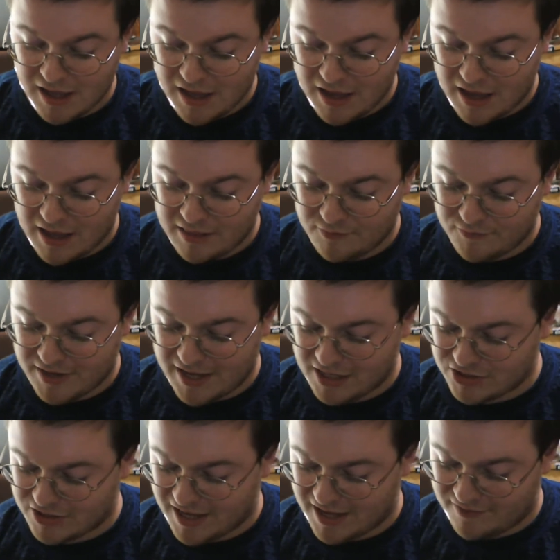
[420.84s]
And then we
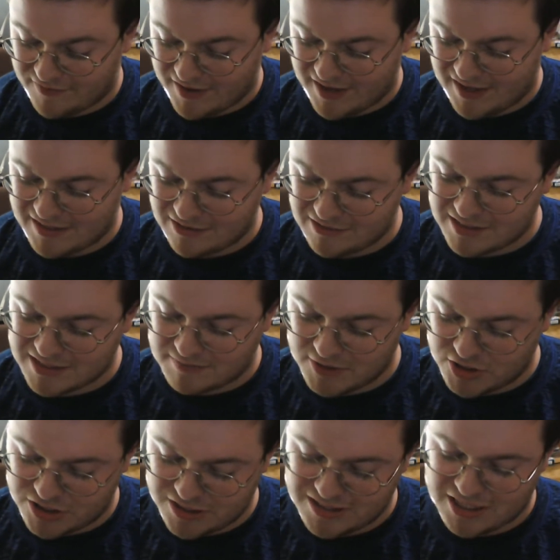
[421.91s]
actually have a Delta
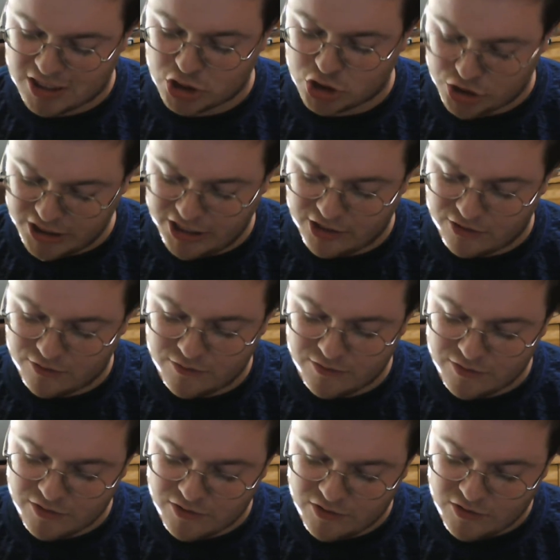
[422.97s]
species Trico,
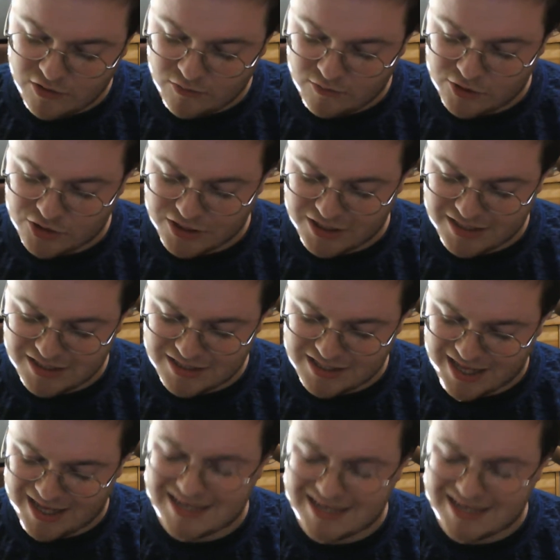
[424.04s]
which is a